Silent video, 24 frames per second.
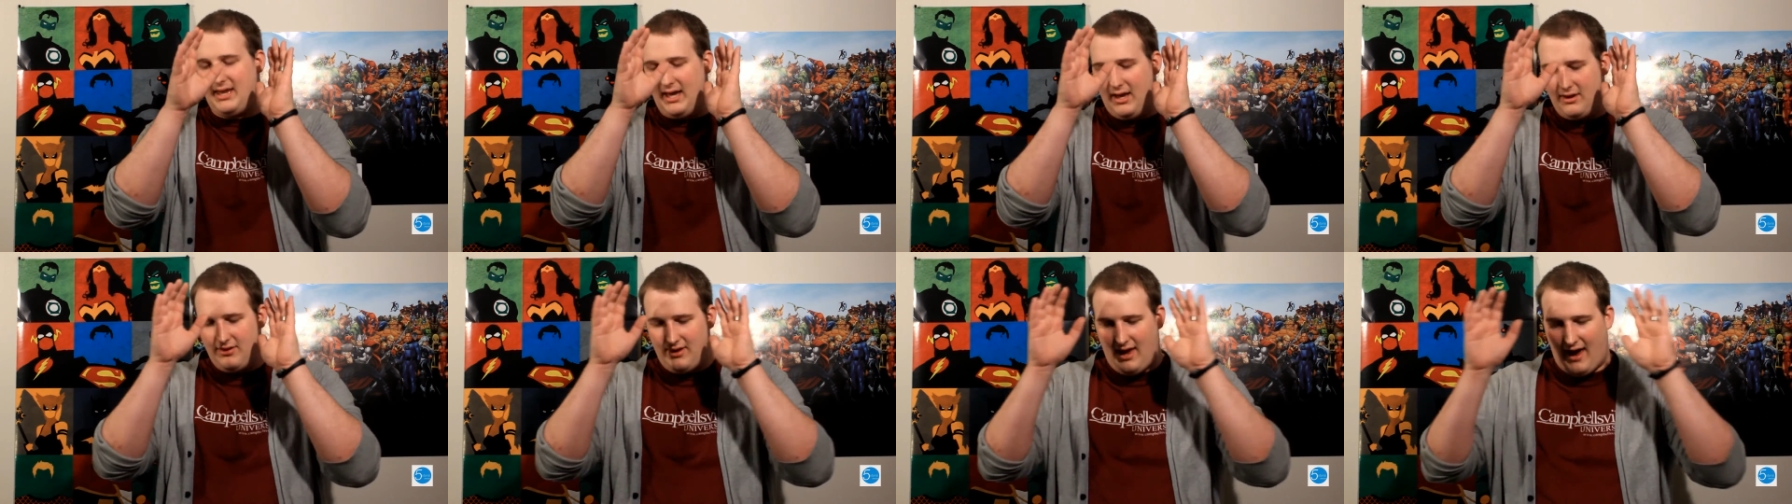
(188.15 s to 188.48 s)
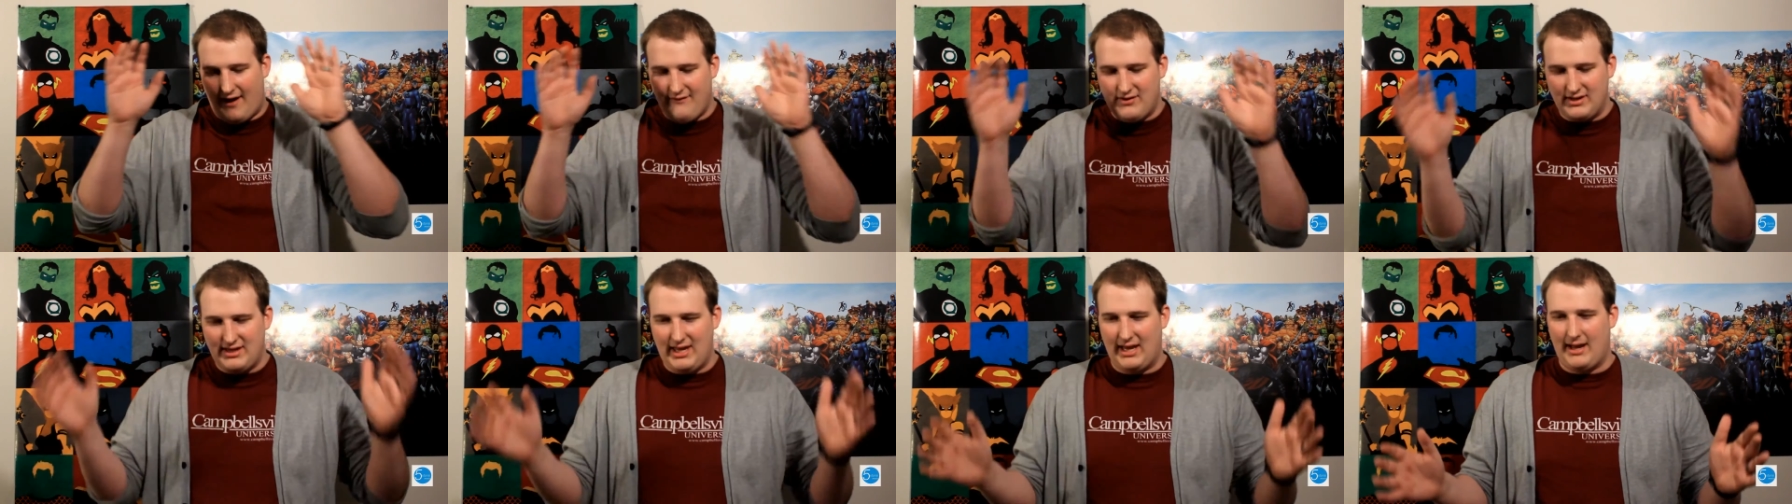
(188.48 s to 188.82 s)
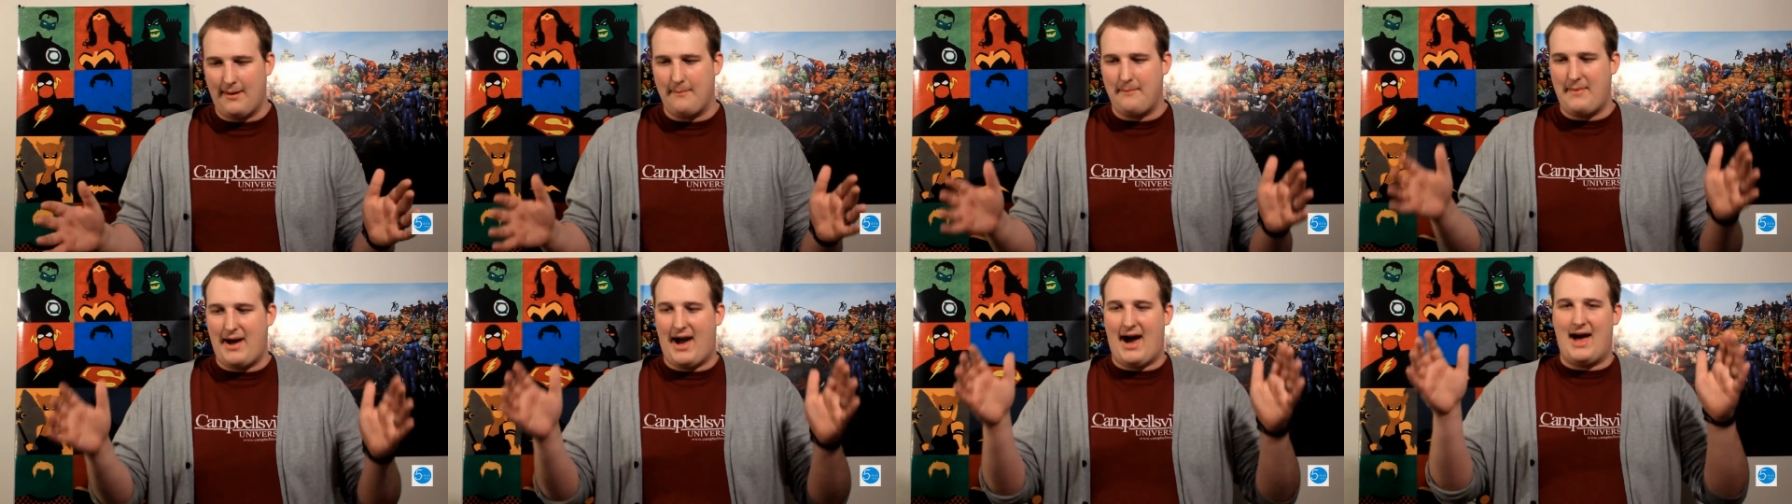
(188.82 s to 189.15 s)
everything
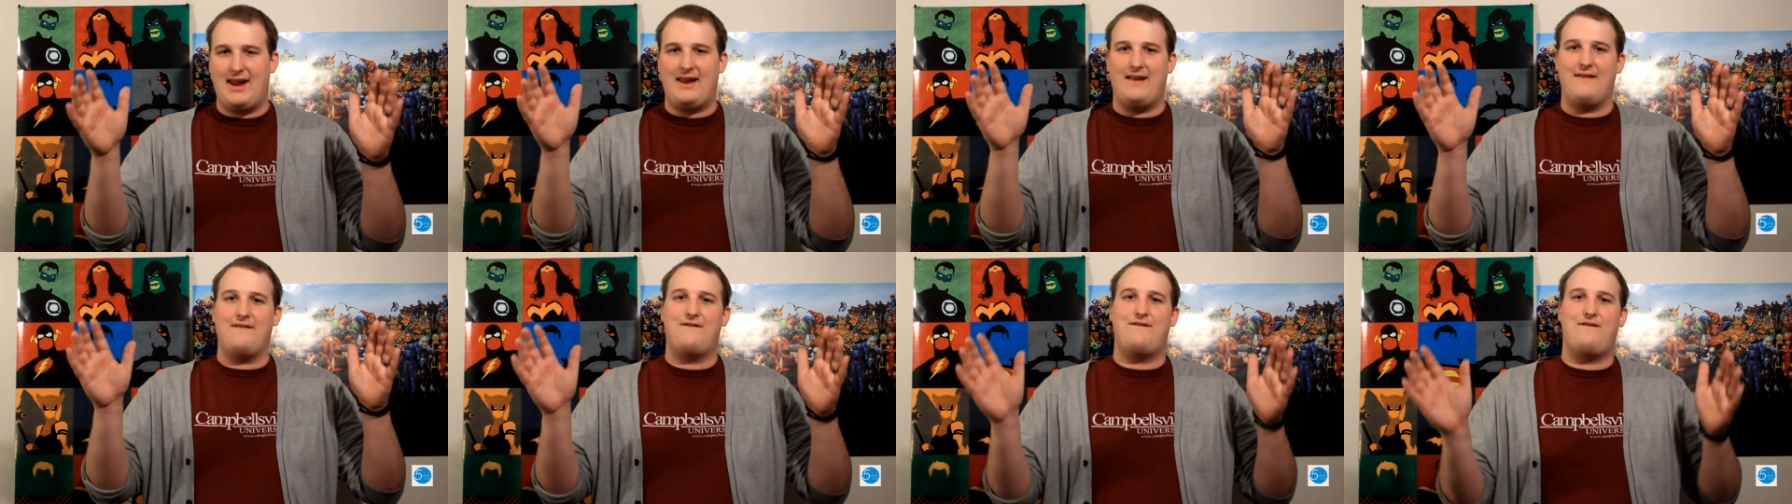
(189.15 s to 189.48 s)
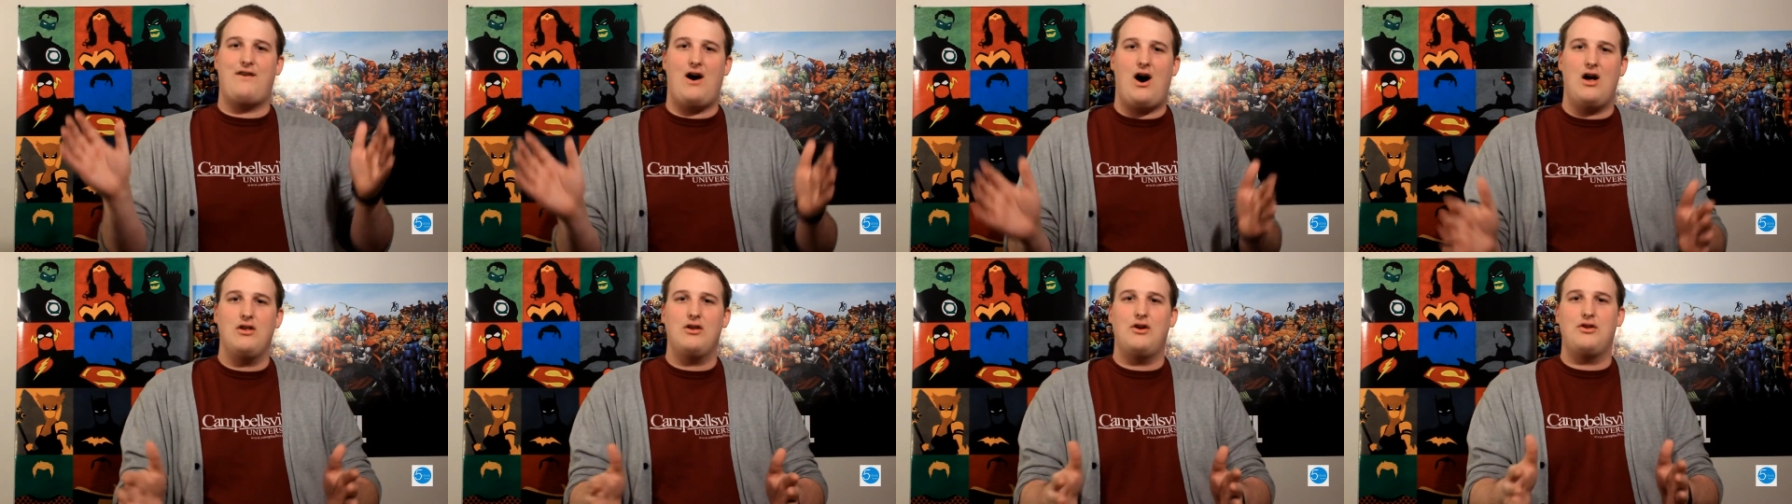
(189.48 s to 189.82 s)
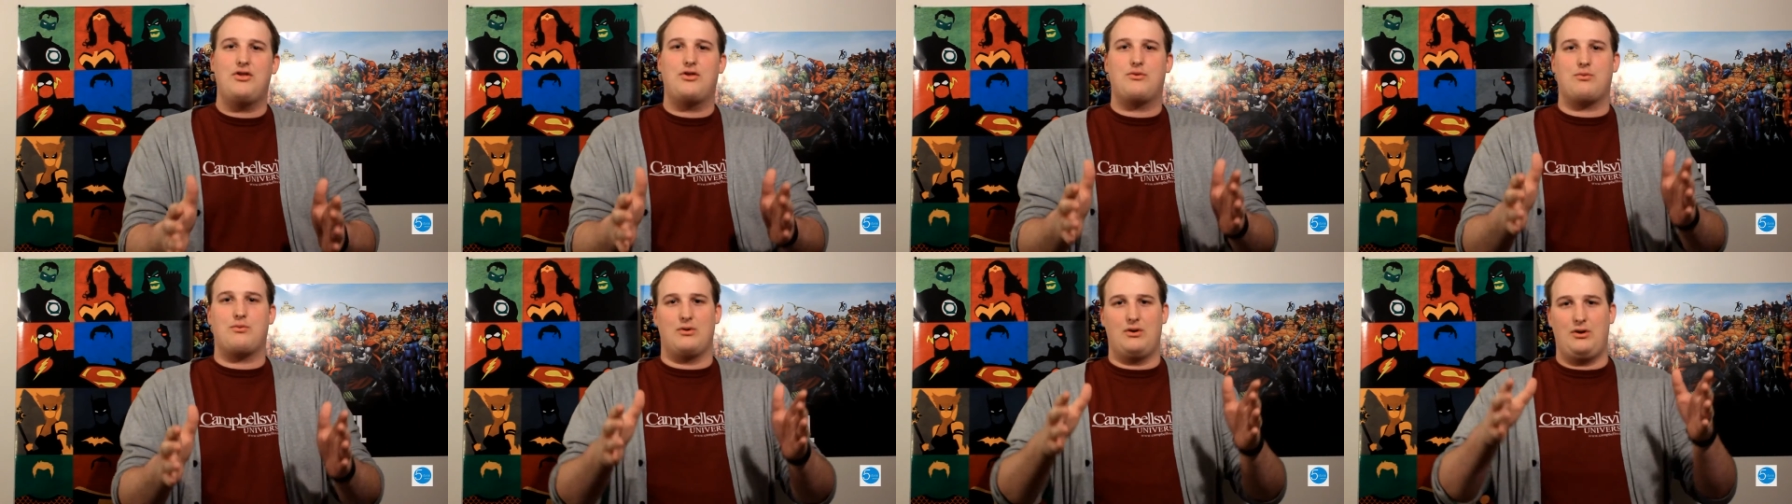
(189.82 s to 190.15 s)
about it
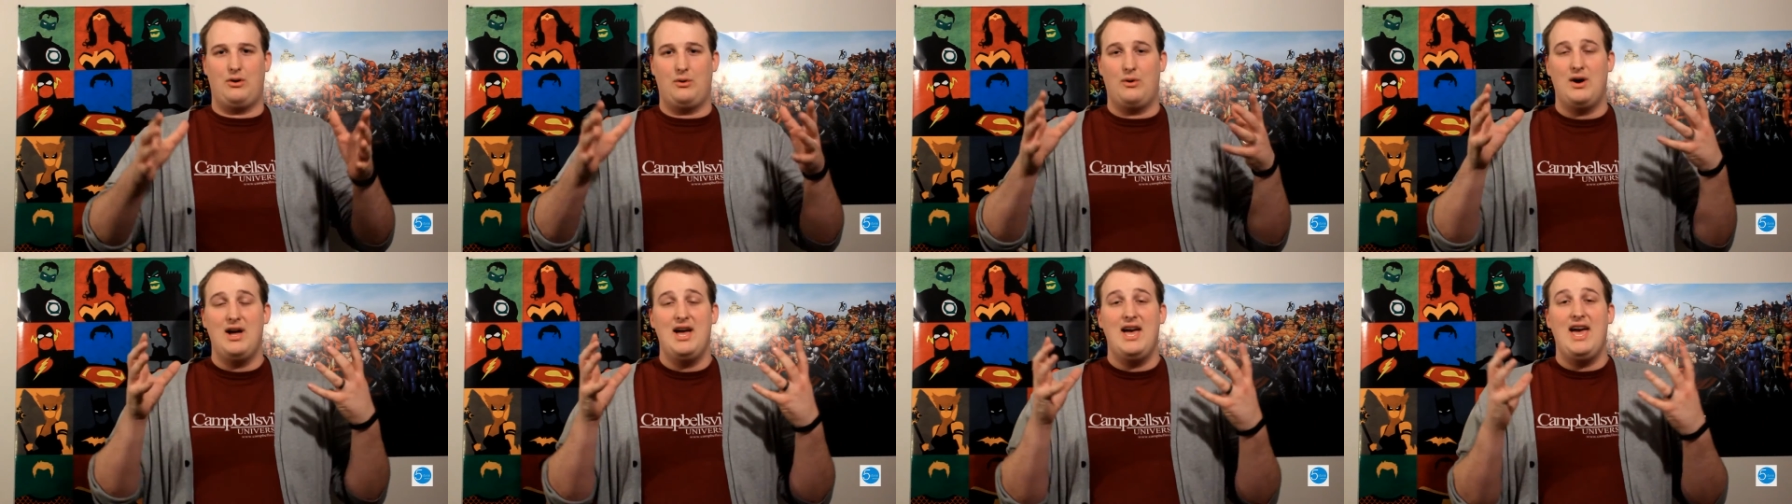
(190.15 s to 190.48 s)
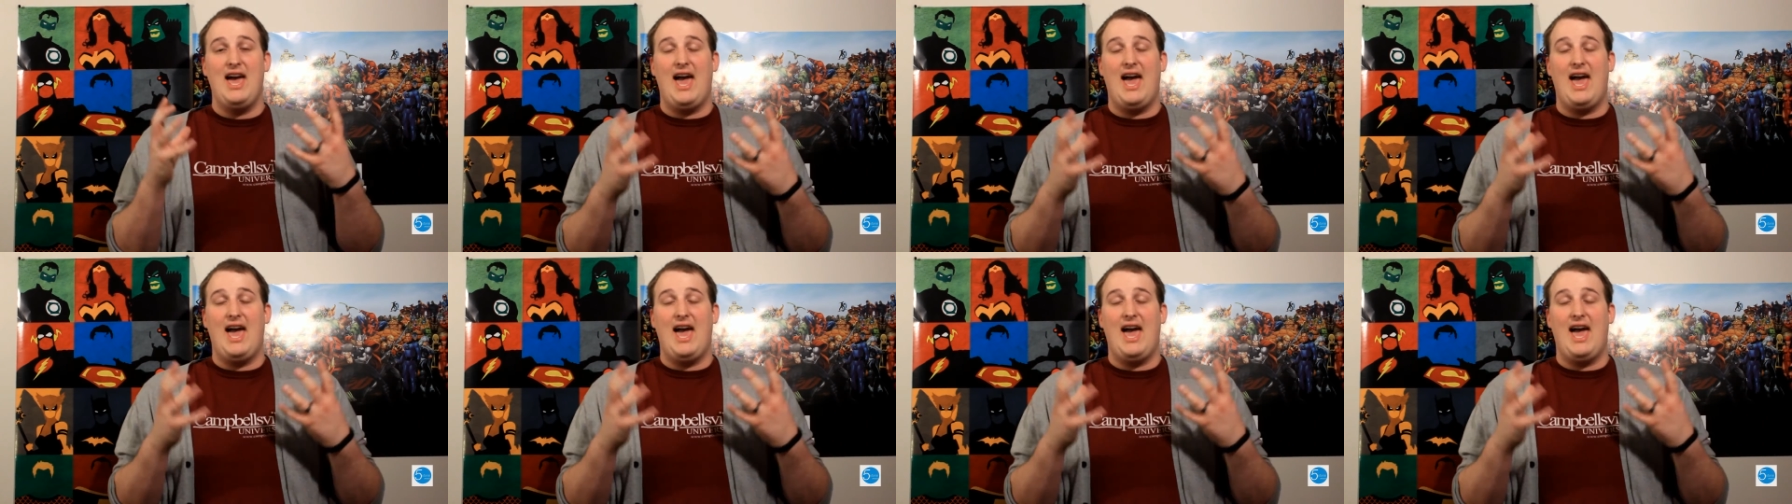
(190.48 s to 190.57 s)
followed through,